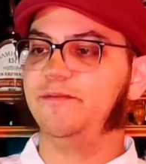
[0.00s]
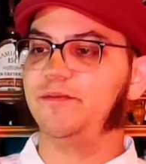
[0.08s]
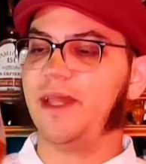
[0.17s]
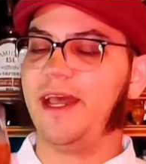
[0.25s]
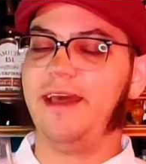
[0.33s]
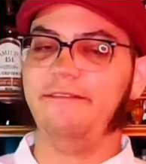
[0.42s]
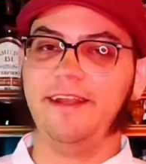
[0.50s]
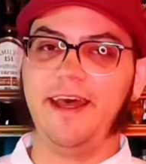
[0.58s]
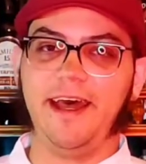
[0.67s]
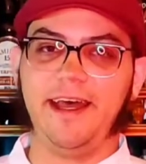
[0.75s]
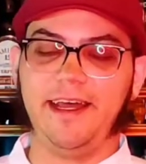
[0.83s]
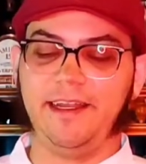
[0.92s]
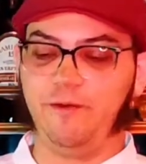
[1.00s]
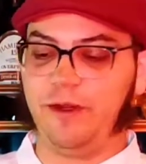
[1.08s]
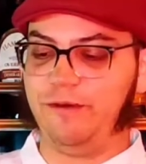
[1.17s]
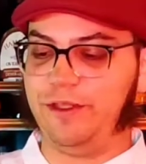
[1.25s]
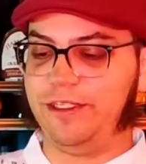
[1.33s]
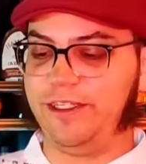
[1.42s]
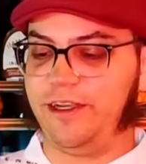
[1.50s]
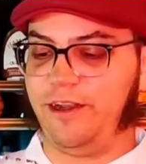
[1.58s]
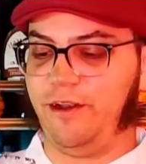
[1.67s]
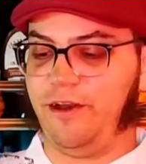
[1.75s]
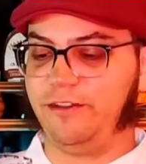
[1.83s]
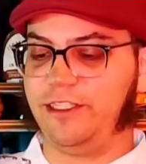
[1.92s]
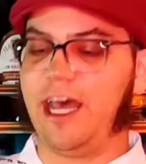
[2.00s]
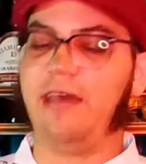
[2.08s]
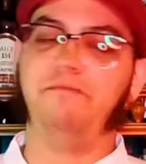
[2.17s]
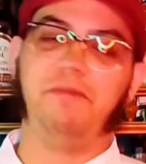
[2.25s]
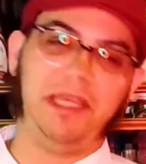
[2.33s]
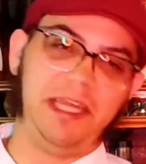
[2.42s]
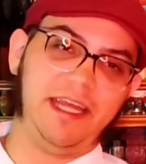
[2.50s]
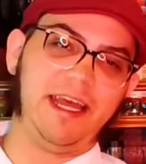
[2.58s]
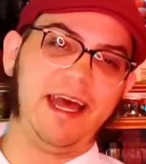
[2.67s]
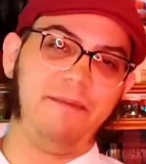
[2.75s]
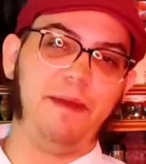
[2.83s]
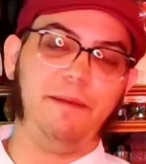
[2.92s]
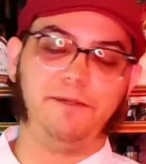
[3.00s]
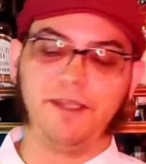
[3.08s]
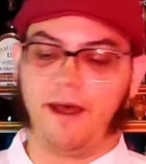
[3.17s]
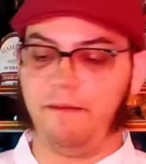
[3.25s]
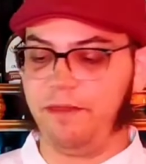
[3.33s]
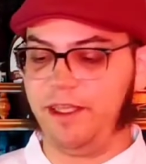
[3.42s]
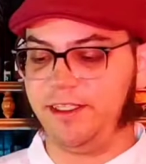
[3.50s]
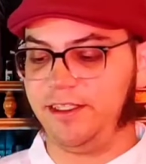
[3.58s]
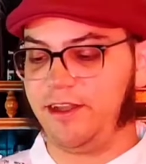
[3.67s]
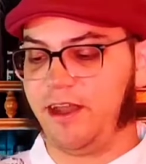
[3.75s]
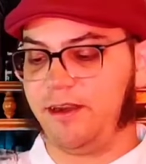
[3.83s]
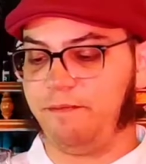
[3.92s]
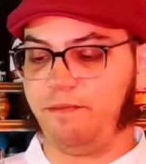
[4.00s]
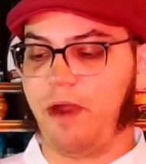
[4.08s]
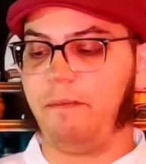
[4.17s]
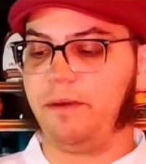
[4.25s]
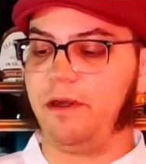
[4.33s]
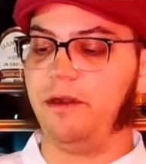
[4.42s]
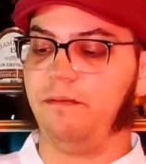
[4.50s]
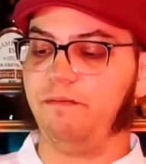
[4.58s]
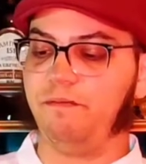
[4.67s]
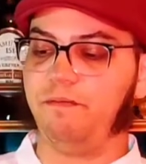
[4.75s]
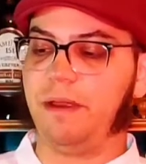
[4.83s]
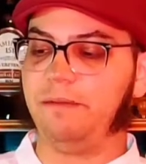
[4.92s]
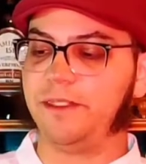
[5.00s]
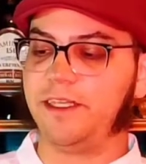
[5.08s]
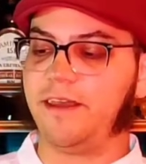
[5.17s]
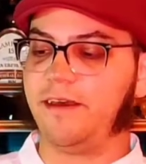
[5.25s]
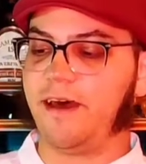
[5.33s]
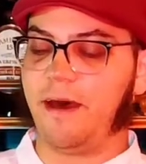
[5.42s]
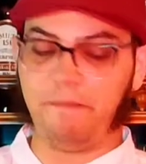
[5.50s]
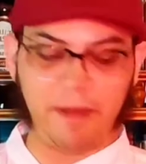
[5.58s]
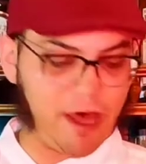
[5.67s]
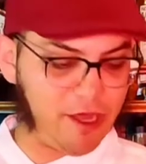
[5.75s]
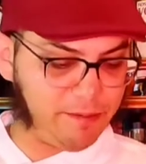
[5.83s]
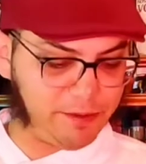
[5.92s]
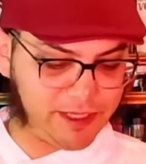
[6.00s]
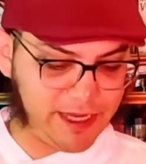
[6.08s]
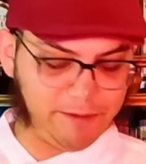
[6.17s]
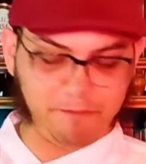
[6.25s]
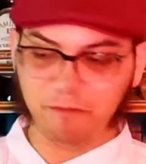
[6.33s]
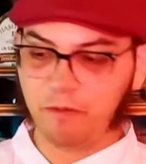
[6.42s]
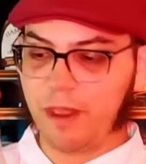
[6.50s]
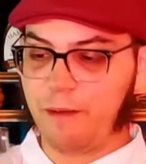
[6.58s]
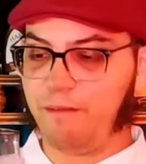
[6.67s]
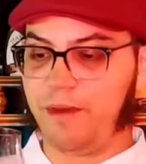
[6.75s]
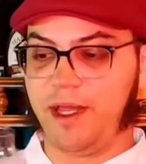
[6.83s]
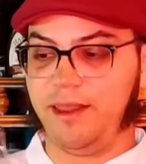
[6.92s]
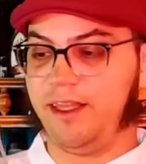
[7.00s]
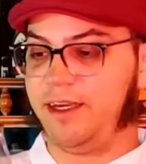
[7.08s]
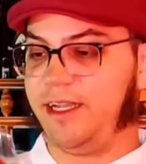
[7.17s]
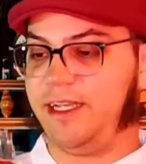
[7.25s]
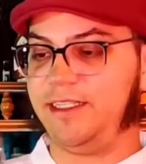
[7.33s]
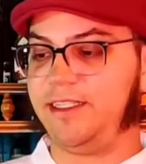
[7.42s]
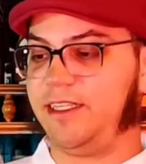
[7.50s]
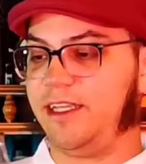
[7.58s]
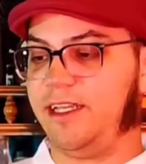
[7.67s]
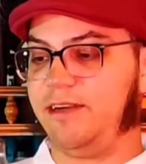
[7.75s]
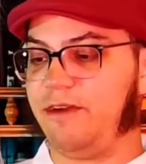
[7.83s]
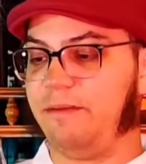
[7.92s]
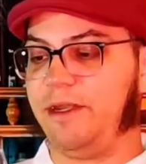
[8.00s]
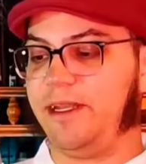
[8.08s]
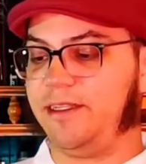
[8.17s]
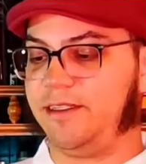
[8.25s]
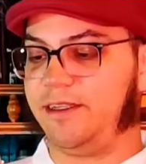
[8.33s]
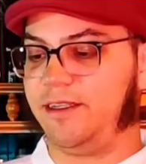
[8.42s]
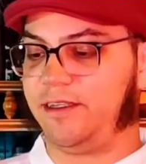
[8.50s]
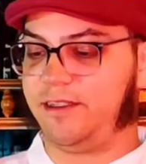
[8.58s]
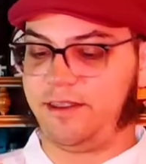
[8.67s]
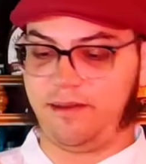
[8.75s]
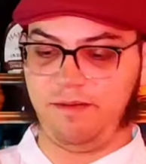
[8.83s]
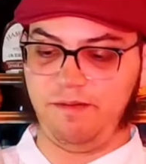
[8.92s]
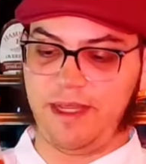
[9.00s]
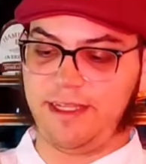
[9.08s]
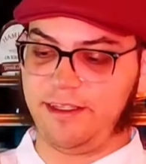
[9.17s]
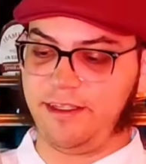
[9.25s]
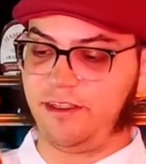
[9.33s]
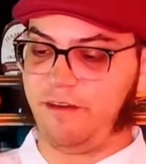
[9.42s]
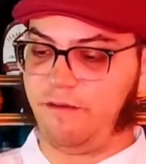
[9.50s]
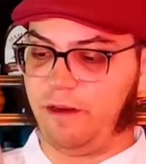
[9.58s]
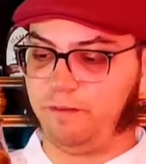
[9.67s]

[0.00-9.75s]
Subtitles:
I haven't had one of these in a long time, meaning a Pimms cup. This is not a proper Pimms cup 100%, but there is the reminiscent essence of it.